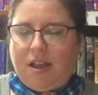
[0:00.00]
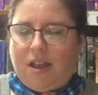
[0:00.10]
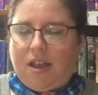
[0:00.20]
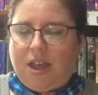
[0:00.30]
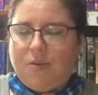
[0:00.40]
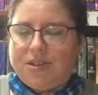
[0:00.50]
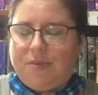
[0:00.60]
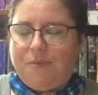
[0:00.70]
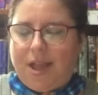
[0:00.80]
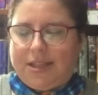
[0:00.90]
He was
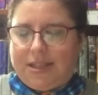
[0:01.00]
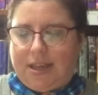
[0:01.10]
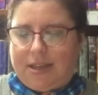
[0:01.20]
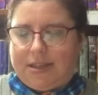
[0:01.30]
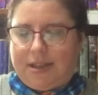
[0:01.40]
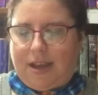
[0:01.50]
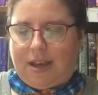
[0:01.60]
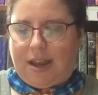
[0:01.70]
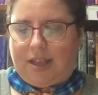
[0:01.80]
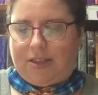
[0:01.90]
immensely
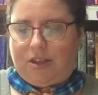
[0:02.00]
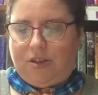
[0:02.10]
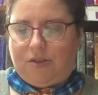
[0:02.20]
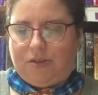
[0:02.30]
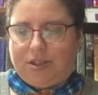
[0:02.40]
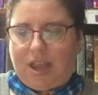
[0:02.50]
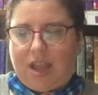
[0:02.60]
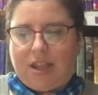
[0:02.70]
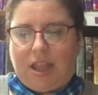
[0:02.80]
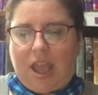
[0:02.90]
excited at the news,
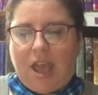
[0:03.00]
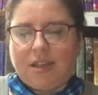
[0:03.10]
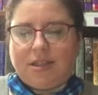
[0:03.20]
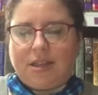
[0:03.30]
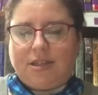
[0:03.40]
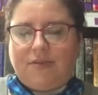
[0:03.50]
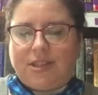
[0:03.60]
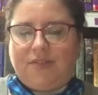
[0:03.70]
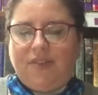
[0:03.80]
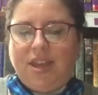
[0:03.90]
and in the excess of
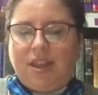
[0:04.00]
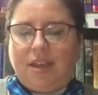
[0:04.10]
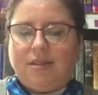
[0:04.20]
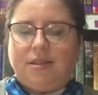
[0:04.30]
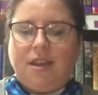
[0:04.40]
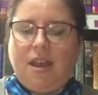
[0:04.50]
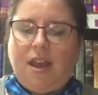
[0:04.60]
his feelings,